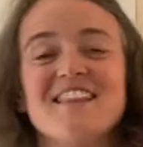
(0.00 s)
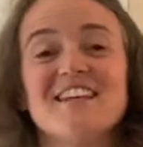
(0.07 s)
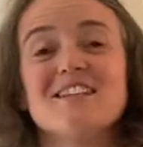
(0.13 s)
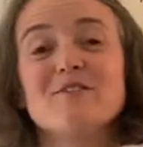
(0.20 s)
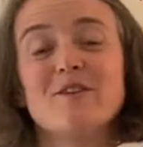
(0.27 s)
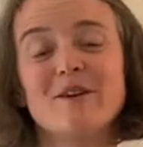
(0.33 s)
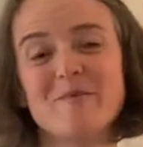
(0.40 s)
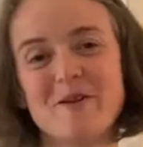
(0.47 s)

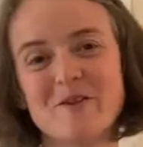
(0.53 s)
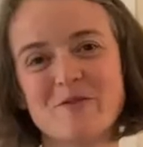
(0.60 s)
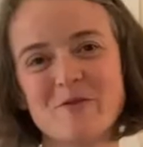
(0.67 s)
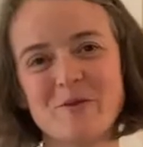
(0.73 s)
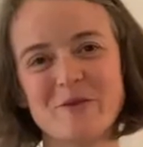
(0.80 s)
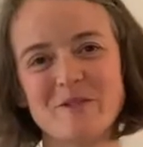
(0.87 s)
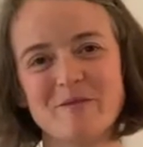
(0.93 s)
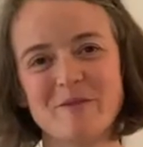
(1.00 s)
Thanks very
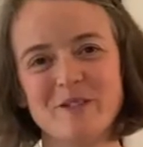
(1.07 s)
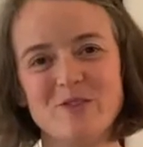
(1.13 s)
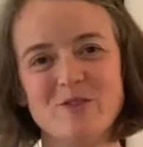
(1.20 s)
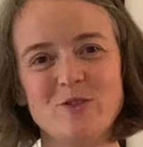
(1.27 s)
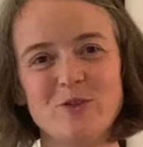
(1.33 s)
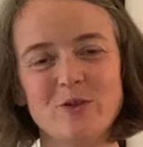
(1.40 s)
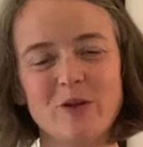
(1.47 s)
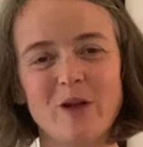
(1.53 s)
much for watching my
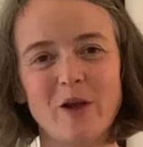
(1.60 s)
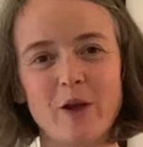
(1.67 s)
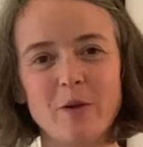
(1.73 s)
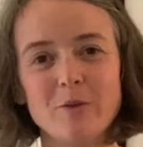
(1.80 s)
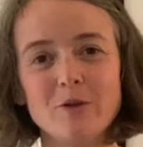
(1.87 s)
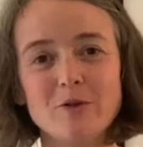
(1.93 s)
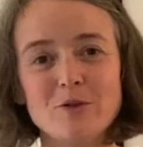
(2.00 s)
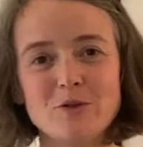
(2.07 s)
tutorial. I
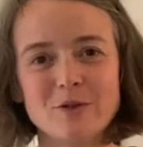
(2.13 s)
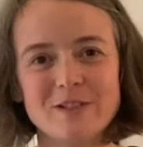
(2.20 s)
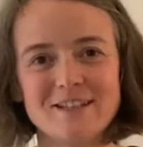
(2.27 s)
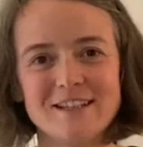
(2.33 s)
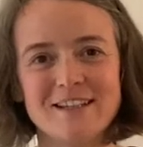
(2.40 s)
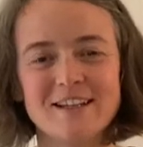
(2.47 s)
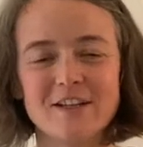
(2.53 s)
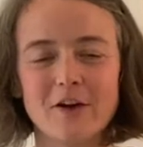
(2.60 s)
hope you
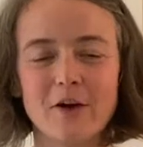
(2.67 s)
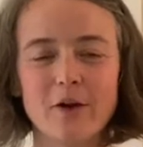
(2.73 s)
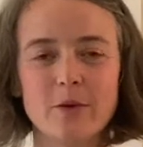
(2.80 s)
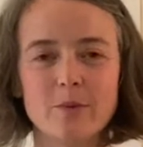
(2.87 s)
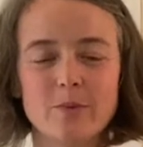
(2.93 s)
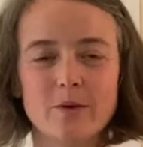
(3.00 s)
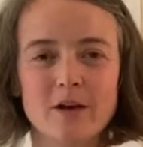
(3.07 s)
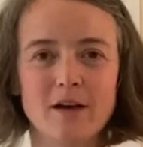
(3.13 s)
enjoyed it, and I
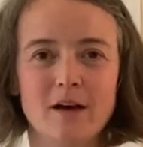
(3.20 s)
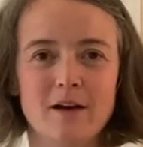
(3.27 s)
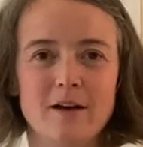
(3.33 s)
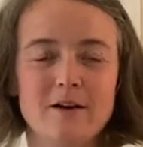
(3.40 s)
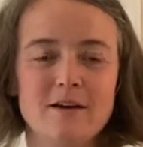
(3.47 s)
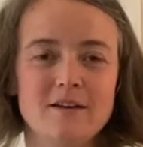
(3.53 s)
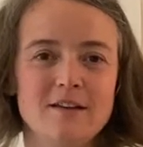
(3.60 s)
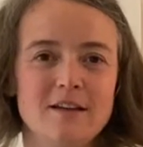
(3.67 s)
hope
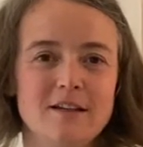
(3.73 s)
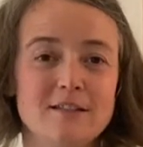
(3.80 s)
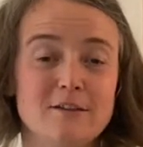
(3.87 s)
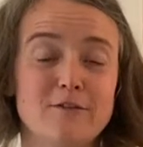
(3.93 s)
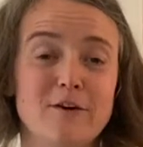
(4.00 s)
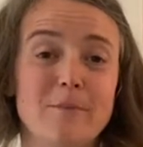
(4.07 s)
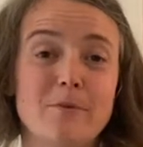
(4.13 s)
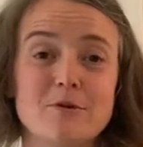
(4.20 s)

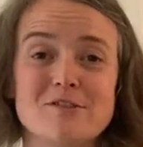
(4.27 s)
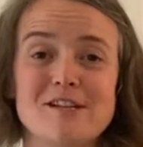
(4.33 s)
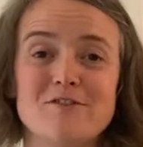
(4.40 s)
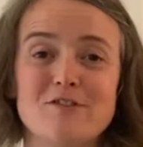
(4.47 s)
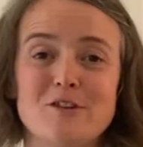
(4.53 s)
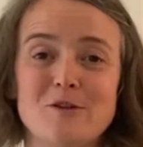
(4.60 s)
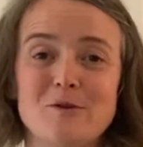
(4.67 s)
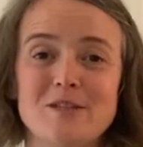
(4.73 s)
it's a fun
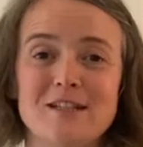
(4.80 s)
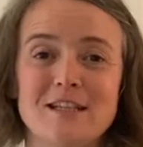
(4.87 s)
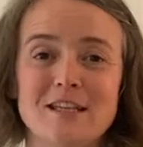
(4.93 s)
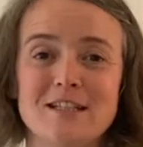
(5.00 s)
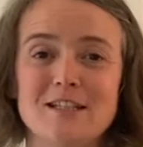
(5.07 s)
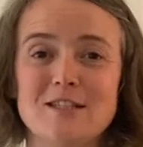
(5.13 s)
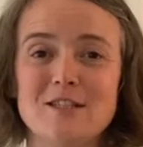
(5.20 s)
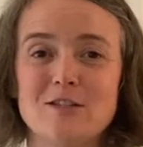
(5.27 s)
project for you and the
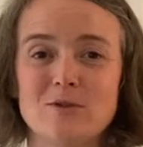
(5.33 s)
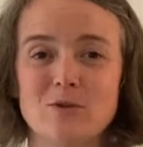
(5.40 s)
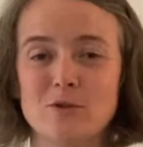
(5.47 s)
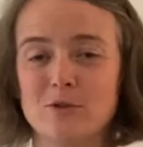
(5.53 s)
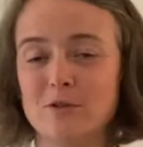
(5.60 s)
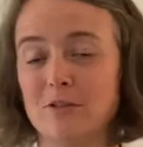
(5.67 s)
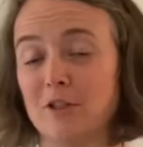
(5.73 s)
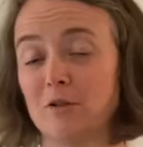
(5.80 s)
kids,
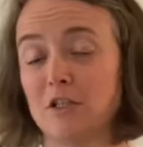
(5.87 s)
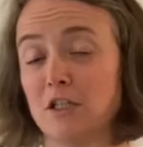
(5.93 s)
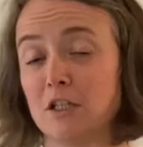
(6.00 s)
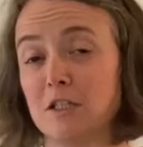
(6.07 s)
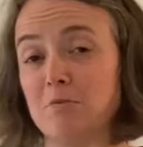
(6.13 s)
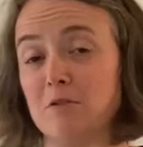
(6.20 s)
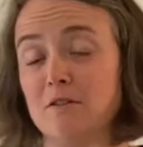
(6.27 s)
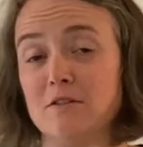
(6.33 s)
or you and
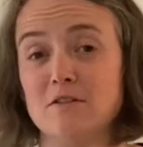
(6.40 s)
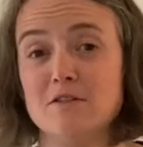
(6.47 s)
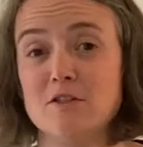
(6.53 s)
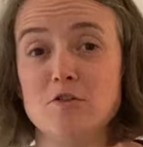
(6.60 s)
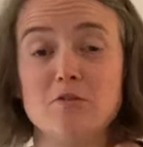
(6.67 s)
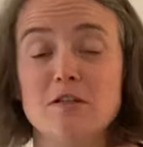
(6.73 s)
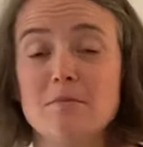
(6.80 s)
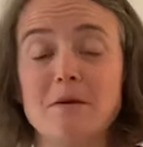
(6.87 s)
your
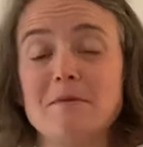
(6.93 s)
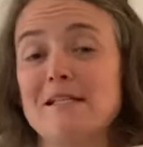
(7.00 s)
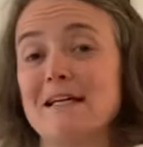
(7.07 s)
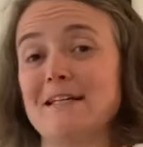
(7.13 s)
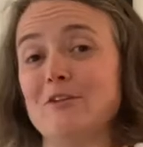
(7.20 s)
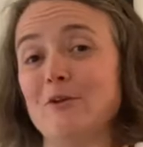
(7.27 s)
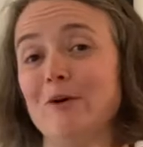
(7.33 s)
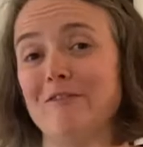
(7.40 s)
husband, you and your mum
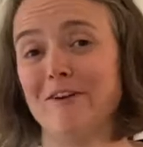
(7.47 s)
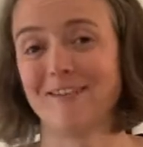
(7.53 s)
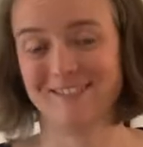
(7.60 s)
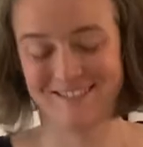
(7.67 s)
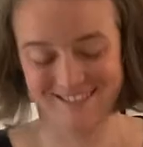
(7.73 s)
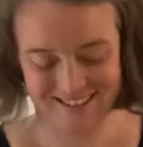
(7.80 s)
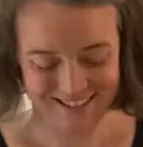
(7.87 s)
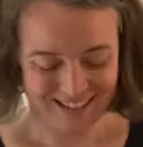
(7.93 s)
and dad, whoever.